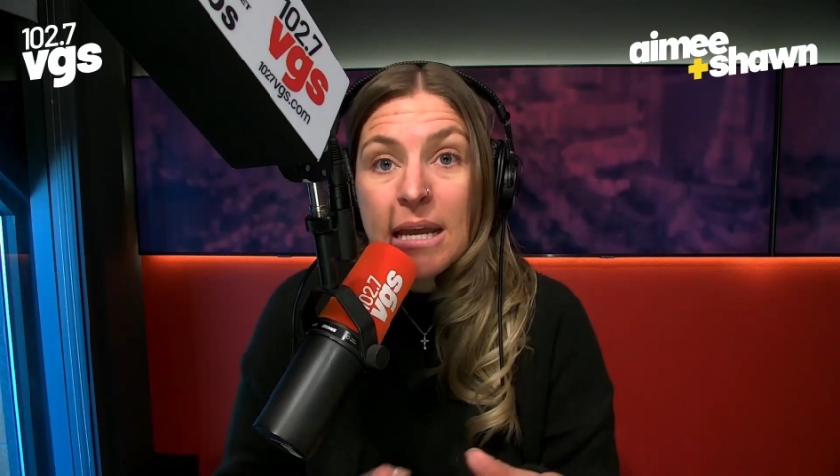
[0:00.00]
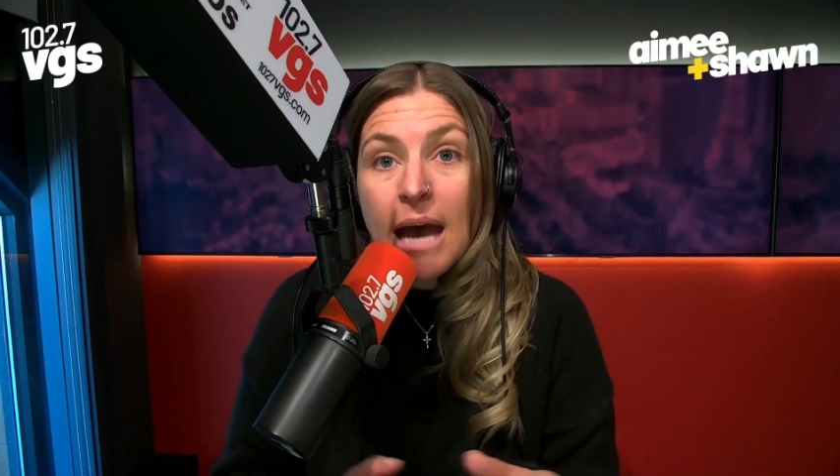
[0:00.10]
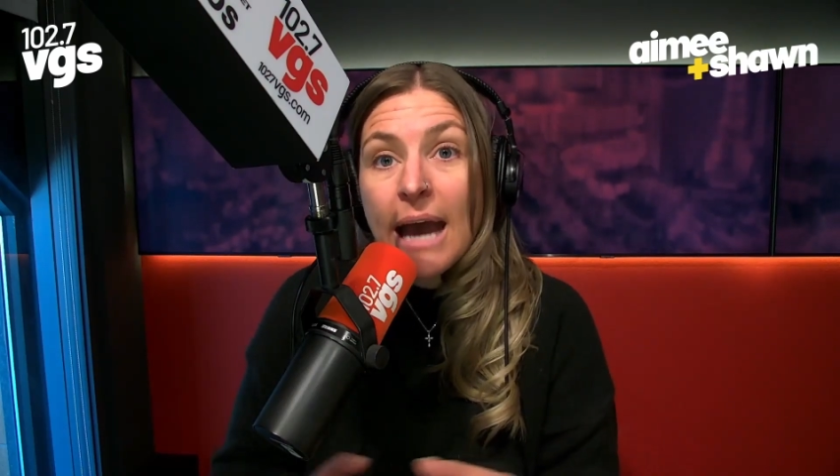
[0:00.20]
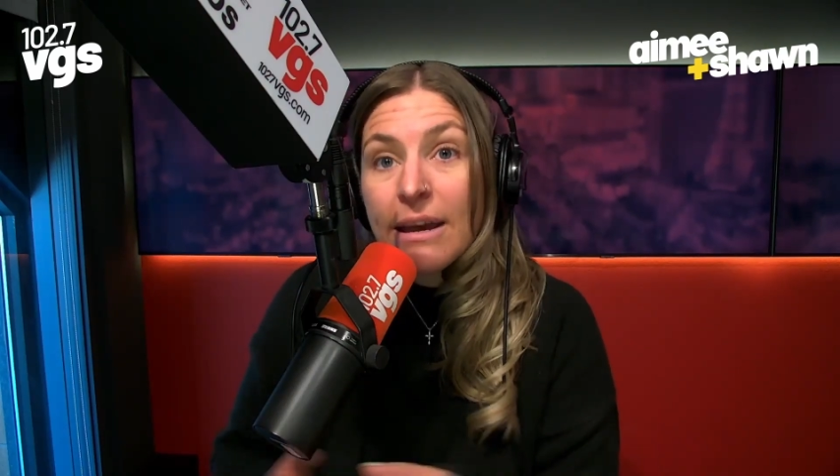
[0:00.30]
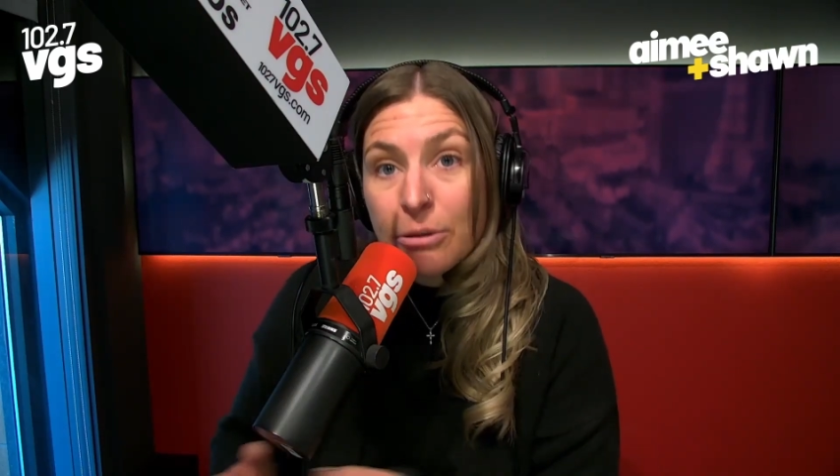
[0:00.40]

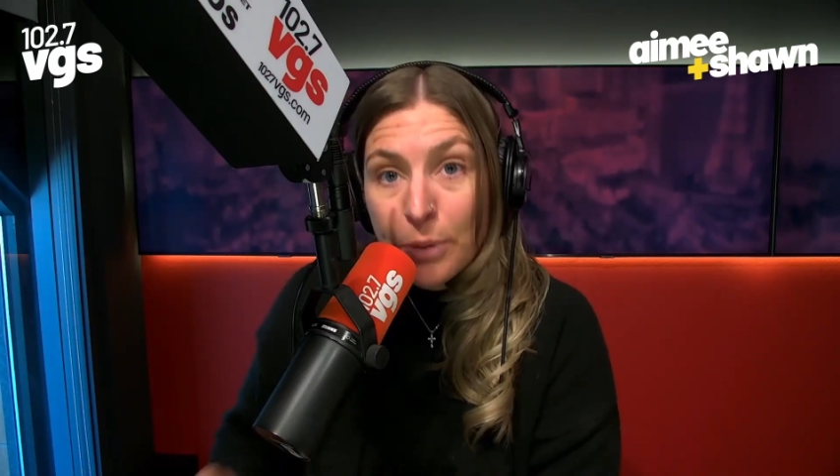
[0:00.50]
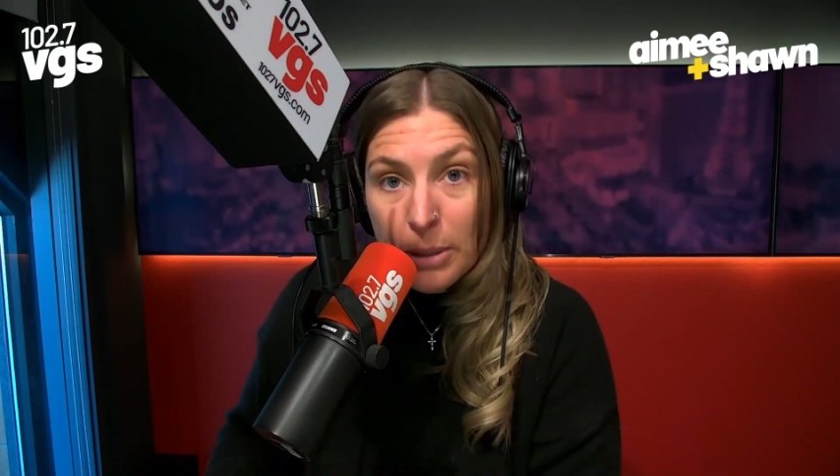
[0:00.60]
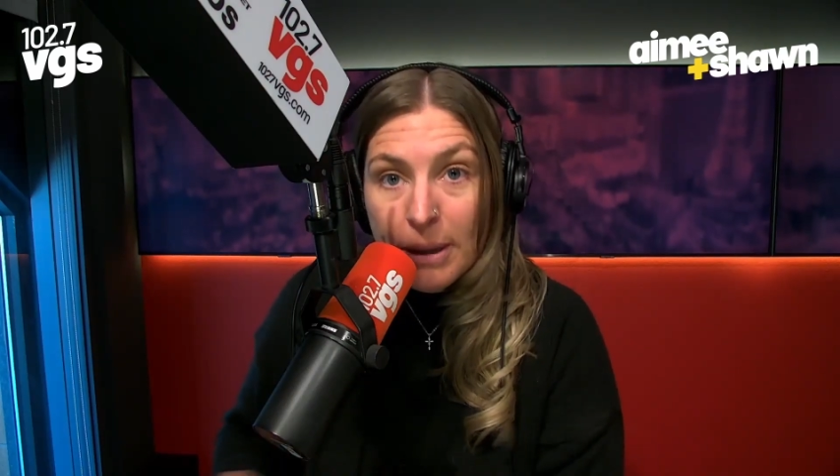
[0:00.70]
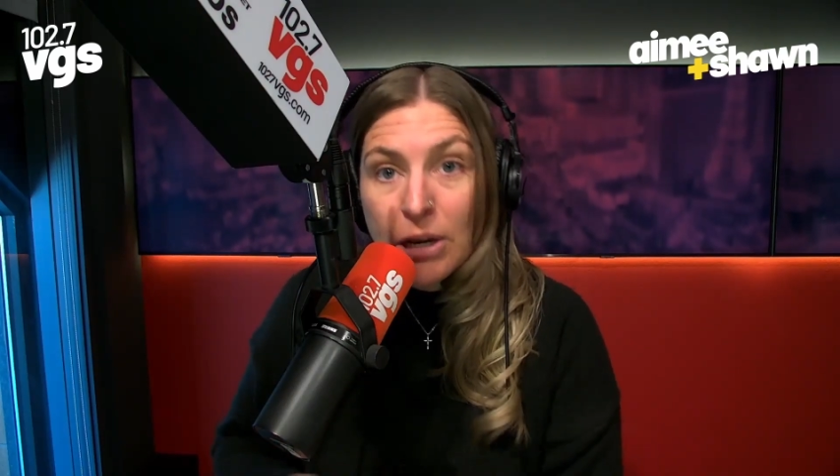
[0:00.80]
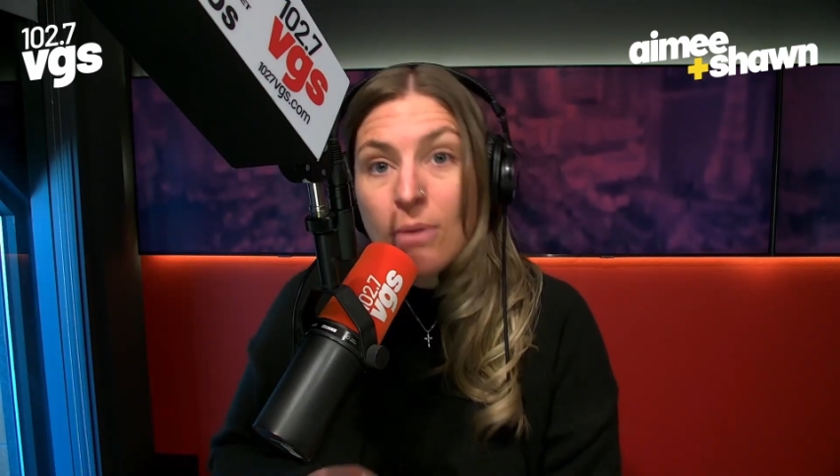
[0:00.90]
I either put it in
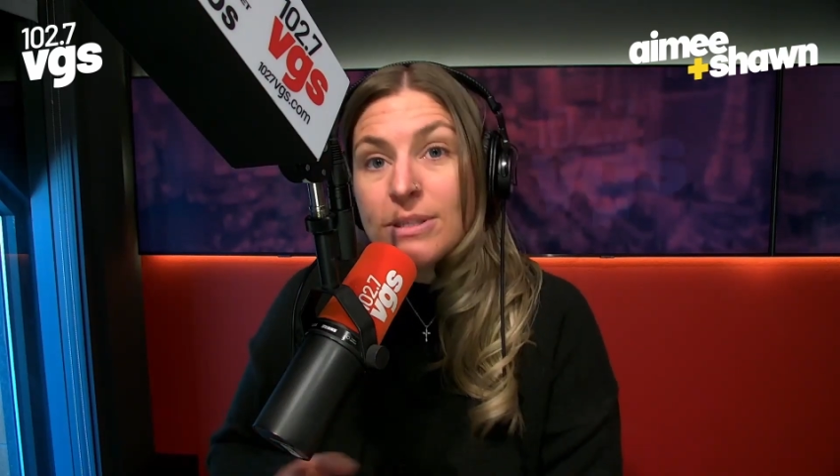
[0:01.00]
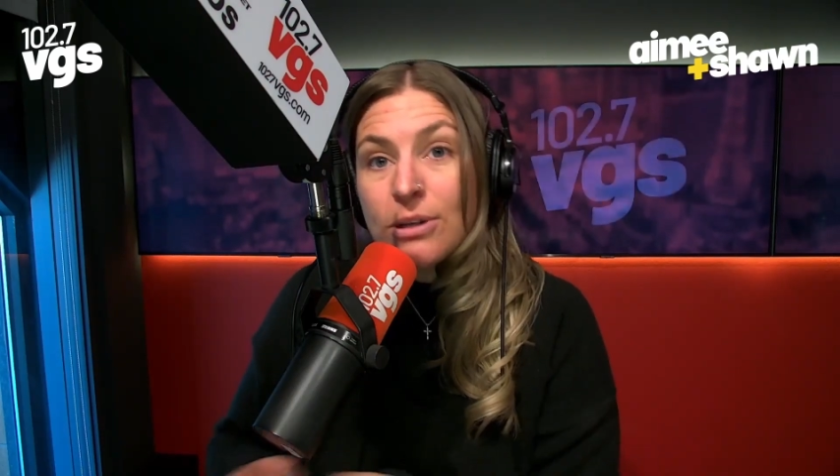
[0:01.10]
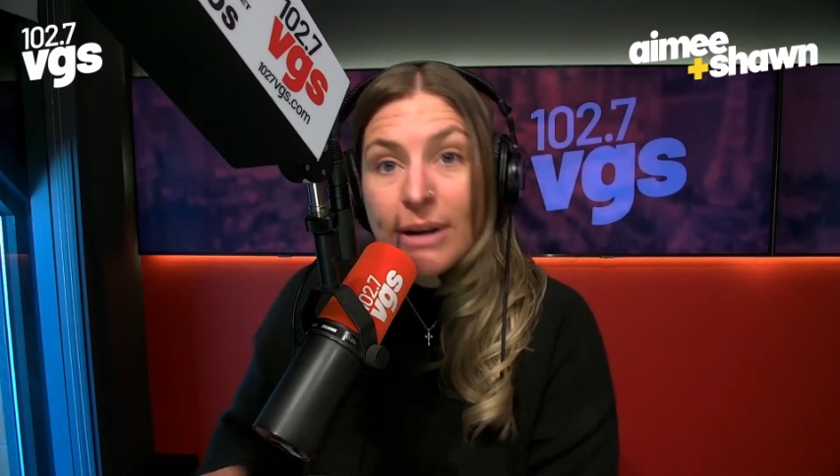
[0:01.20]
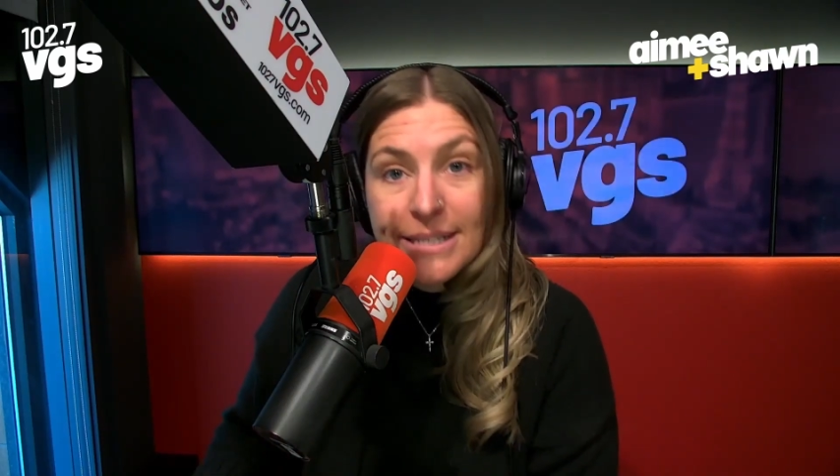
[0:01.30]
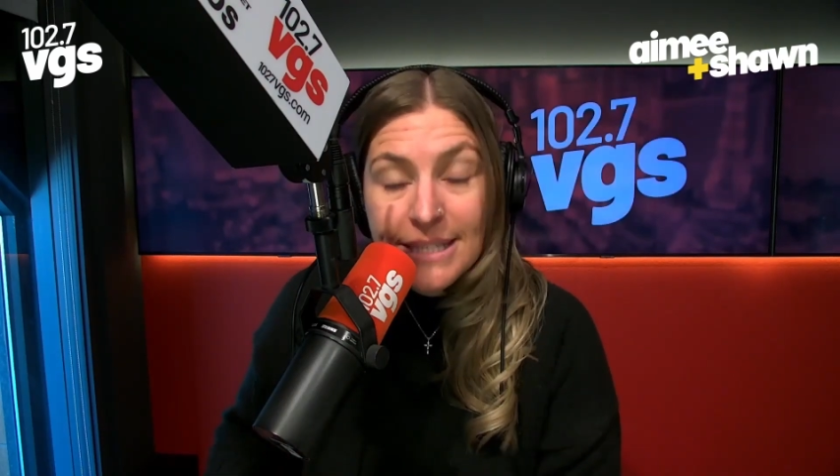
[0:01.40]
my notes
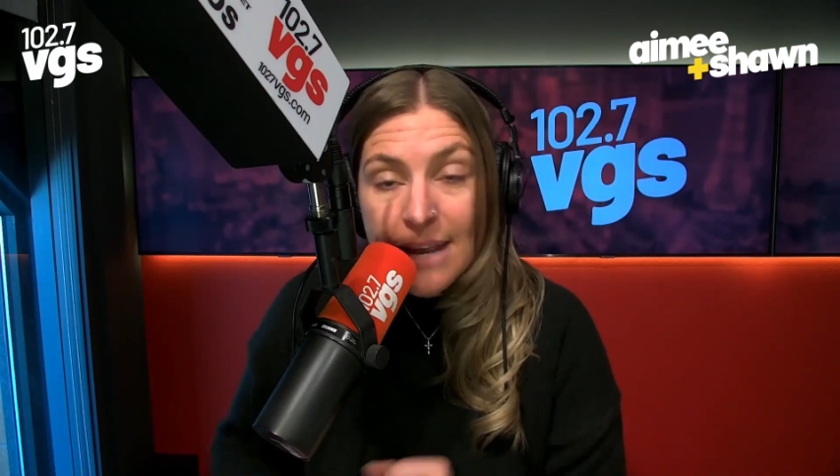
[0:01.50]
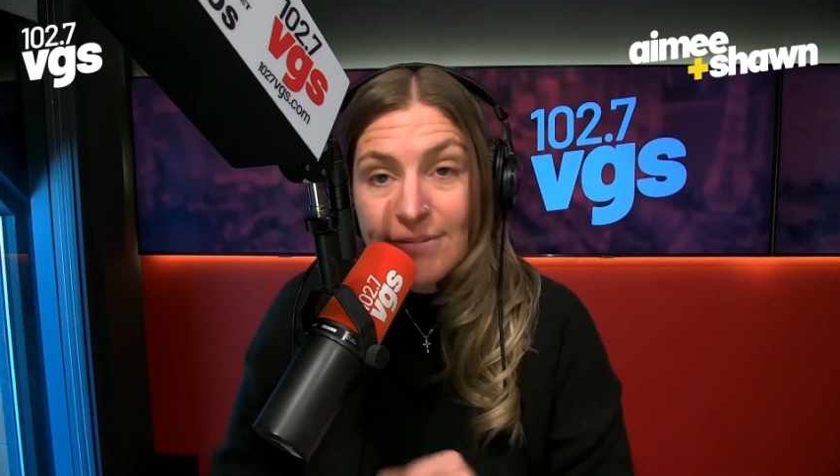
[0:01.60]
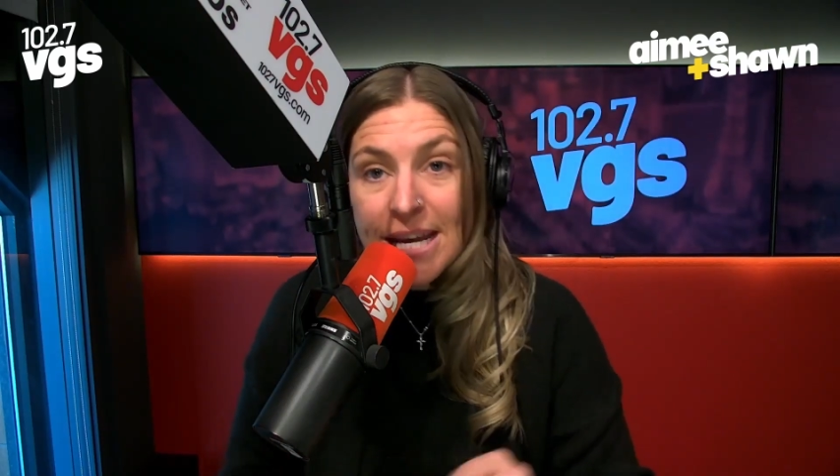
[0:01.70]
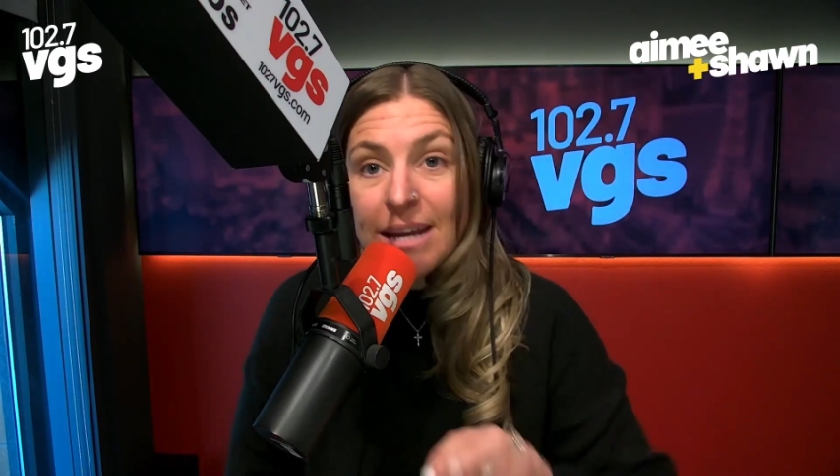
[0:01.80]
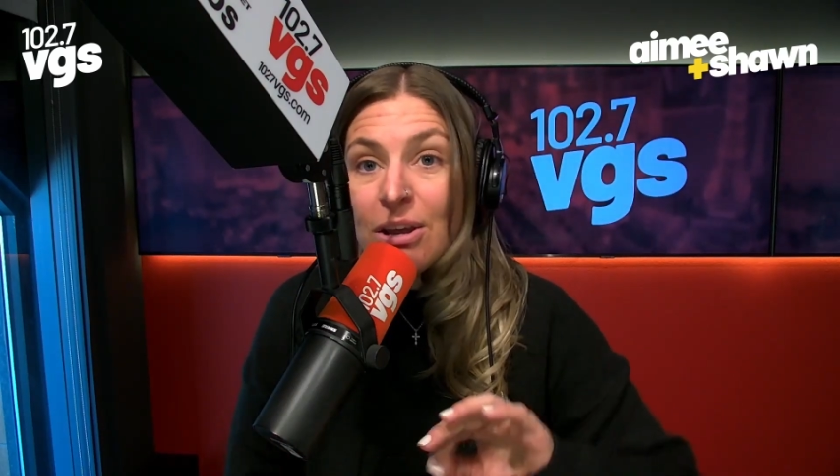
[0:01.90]
or I saved it.